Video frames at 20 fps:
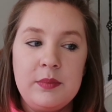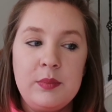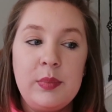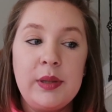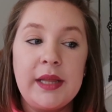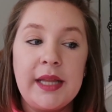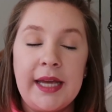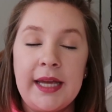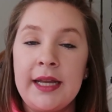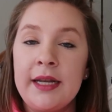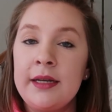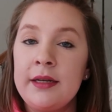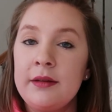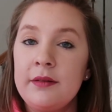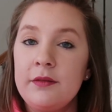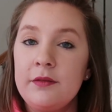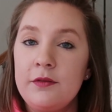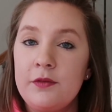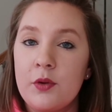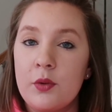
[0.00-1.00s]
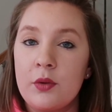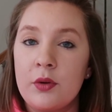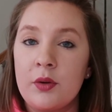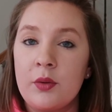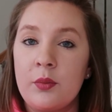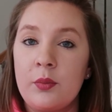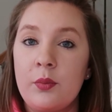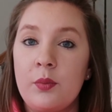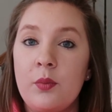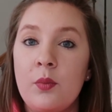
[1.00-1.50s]
plan
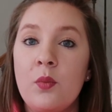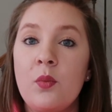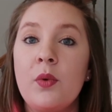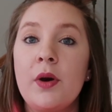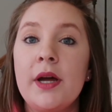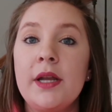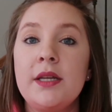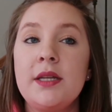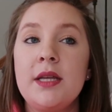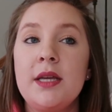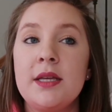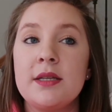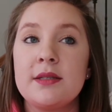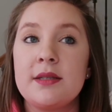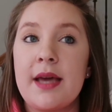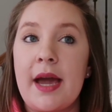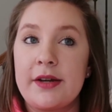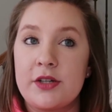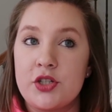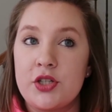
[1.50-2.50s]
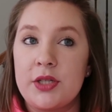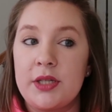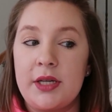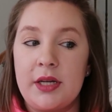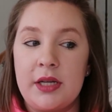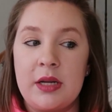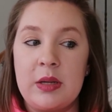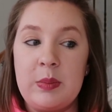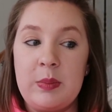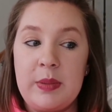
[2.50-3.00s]
for what is actually
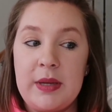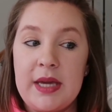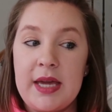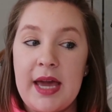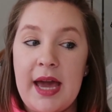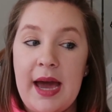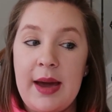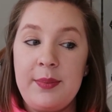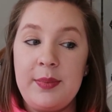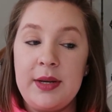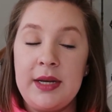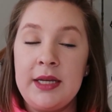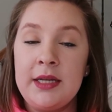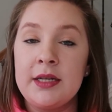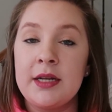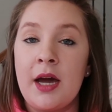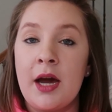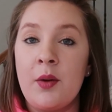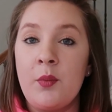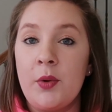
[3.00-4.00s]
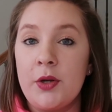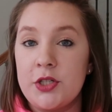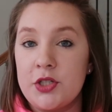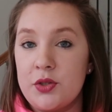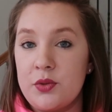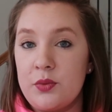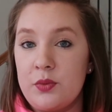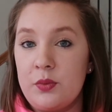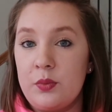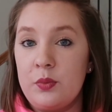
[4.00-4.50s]
going to be happening, not what
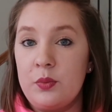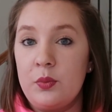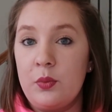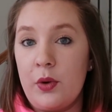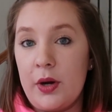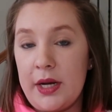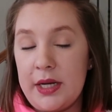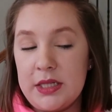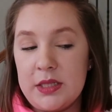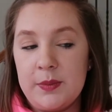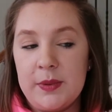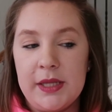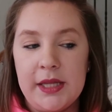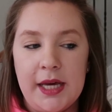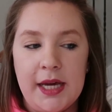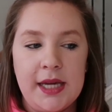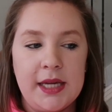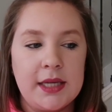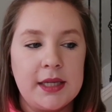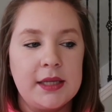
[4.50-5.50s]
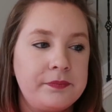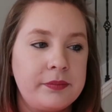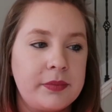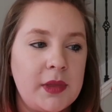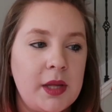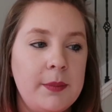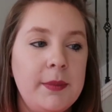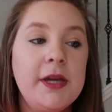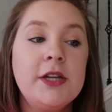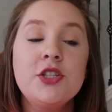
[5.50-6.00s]
you want it to be like.
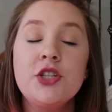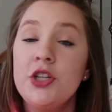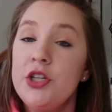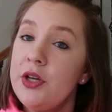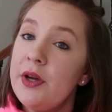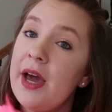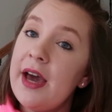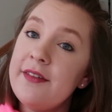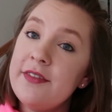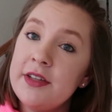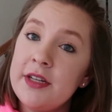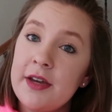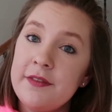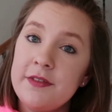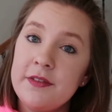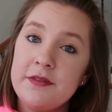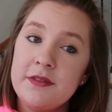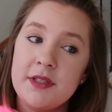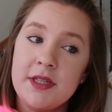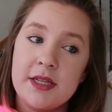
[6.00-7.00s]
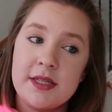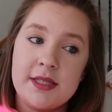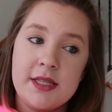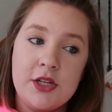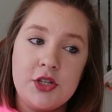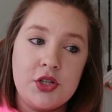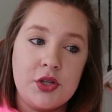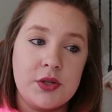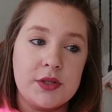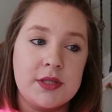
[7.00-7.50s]
Make sure you have enough of the
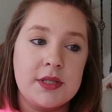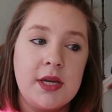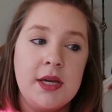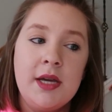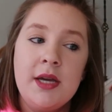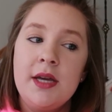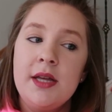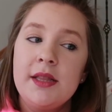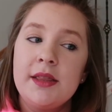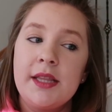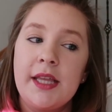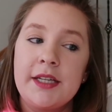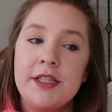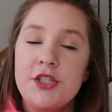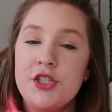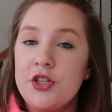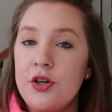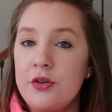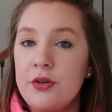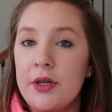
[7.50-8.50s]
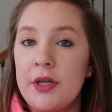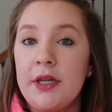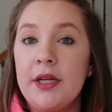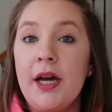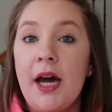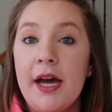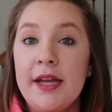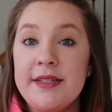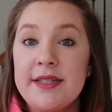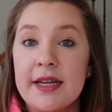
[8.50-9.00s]
essentials like deodorant,
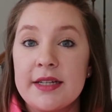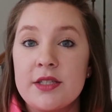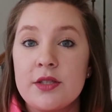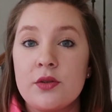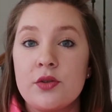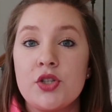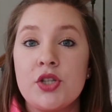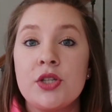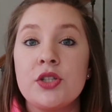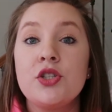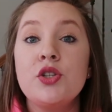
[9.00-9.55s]
contact solution,